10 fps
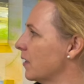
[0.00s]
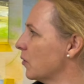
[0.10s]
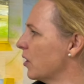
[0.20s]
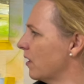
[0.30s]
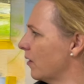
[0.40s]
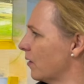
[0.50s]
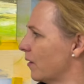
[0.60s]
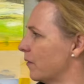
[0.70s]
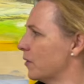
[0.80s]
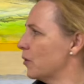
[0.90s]
there's a lot
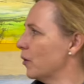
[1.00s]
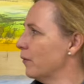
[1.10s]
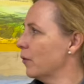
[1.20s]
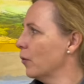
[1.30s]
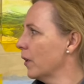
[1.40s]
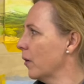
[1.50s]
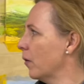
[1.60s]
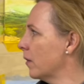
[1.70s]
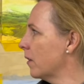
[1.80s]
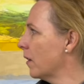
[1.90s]
of stuff going
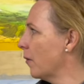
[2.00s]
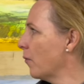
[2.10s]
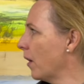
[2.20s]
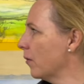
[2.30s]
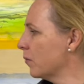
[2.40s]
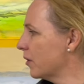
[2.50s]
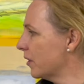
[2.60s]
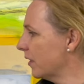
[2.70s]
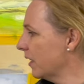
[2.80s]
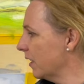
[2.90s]
on around uh,
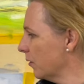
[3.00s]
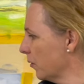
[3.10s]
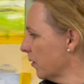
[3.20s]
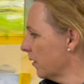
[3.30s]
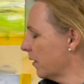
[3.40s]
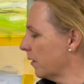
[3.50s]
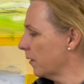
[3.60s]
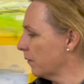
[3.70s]
here uh,